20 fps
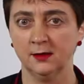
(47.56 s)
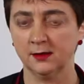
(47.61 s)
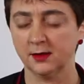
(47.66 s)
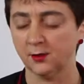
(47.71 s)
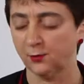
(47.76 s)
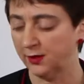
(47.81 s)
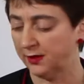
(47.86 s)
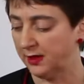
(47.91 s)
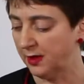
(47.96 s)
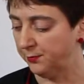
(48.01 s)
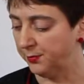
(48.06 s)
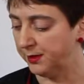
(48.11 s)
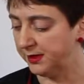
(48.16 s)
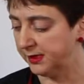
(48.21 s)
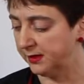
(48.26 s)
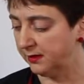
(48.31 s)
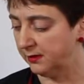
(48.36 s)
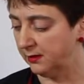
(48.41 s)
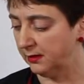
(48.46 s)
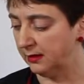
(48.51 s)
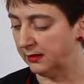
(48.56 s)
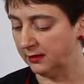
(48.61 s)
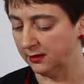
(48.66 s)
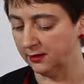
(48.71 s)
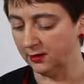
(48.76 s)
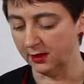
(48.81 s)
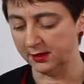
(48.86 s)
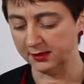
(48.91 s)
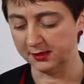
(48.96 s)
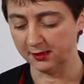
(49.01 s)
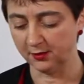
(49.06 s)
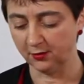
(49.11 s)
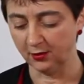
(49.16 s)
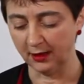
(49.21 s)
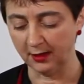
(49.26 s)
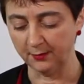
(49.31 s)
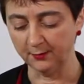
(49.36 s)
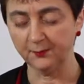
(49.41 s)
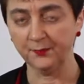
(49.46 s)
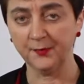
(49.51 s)
So with our biscuit in a nice
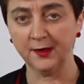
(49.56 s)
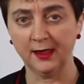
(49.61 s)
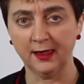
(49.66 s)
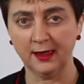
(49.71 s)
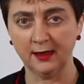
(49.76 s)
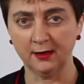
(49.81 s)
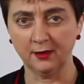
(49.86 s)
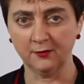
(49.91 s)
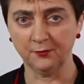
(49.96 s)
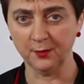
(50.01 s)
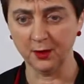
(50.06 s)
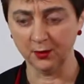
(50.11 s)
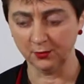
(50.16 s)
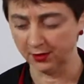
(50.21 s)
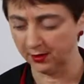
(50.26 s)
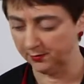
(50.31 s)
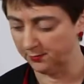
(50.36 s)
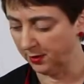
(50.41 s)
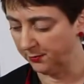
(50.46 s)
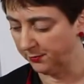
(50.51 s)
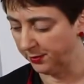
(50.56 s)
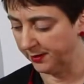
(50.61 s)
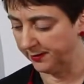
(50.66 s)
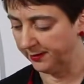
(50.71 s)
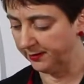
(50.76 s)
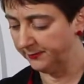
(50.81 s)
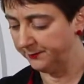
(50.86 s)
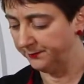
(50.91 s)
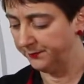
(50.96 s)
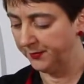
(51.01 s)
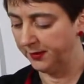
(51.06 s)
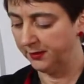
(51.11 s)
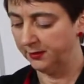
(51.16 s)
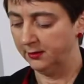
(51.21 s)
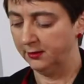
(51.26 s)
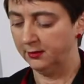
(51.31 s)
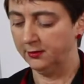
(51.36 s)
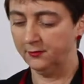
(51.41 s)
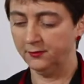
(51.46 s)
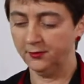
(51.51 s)
crumb and I've melted my butter,
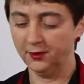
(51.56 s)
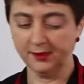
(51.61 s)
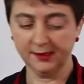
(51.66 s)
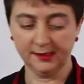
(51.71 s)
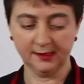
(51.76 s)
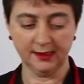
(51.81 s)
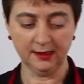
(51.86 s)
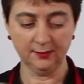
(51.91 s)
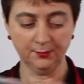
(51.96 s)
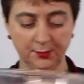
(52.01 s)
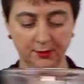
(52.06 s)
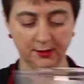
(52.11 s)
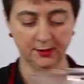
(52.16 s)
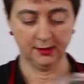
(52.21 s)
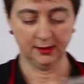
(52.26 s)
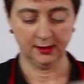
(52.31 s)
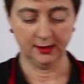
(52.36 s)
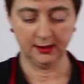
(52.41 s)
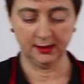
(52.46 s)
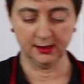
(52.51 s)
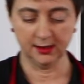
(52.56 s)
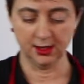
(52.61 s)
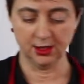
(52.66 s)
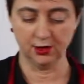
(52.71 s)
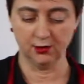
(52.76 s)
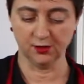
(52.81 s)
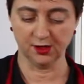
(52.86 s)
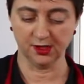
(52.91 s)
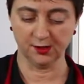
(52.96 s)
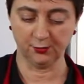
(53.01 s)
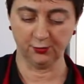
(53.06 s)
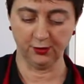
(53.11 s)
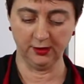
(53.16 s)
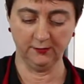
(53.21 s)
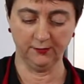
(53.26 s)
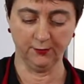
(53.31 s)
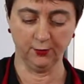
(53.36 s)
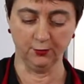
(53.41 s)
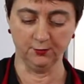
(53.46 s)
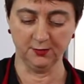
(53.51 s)
first up into your
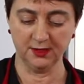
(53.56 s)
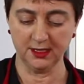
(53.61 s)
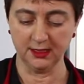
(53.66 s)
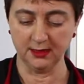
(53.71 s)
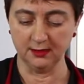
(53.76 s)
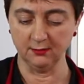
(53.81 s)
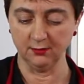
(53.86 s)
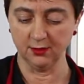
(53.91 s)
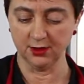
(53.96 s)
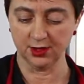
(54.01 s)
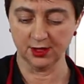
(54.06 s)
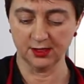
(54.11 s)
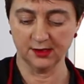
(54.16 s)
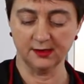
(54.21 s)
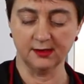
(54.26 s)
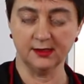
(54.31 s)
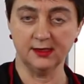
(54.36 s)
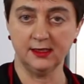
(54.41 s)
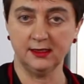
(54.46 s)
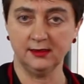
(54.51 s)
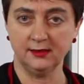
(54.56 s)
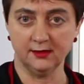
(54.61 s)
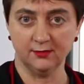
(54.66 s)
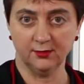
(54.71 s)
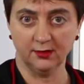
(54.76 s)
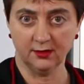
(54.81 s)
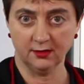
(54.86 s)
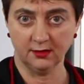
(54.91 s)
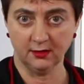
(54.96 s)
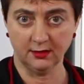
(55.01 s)
springform tin, which is the tins with